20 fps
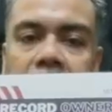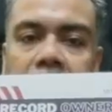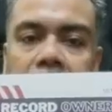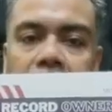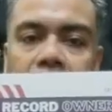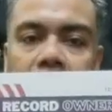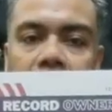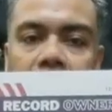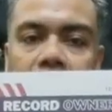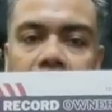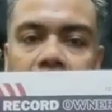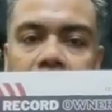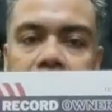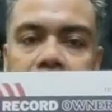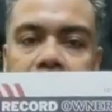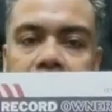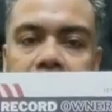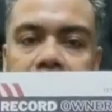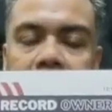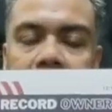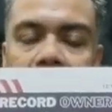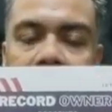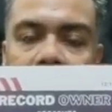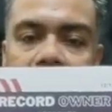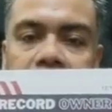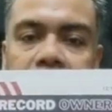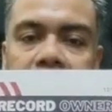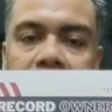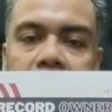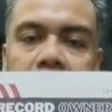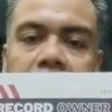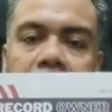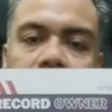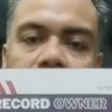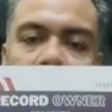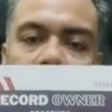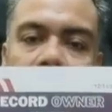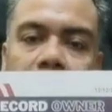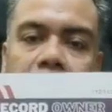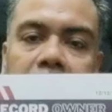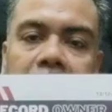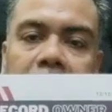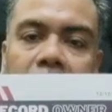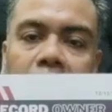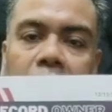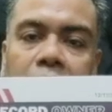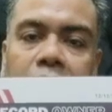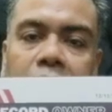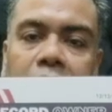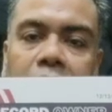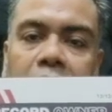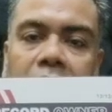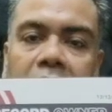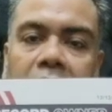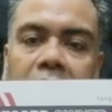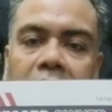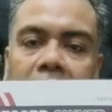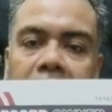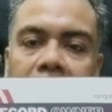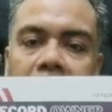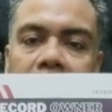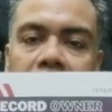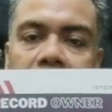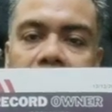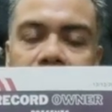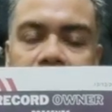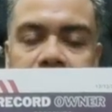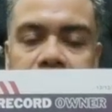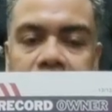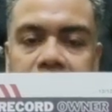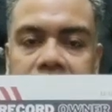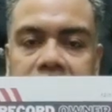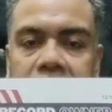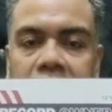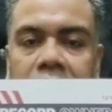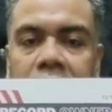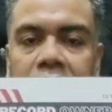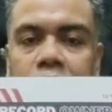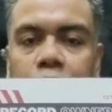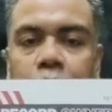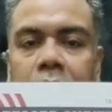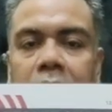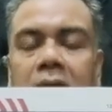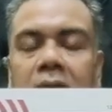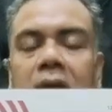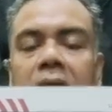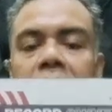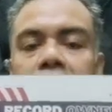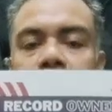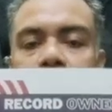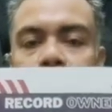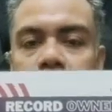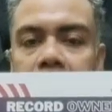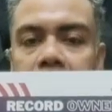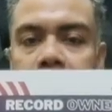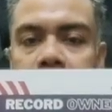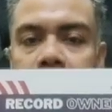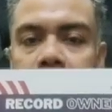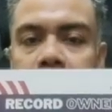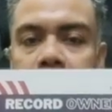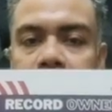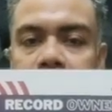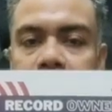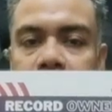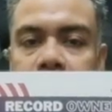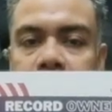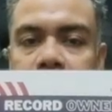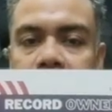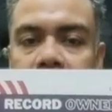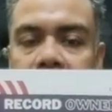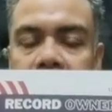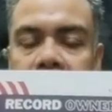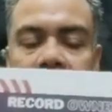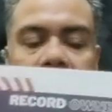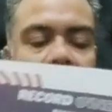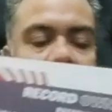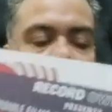for incredible filmmaker of the world which was given to me Sudeep Ranjan Sarkar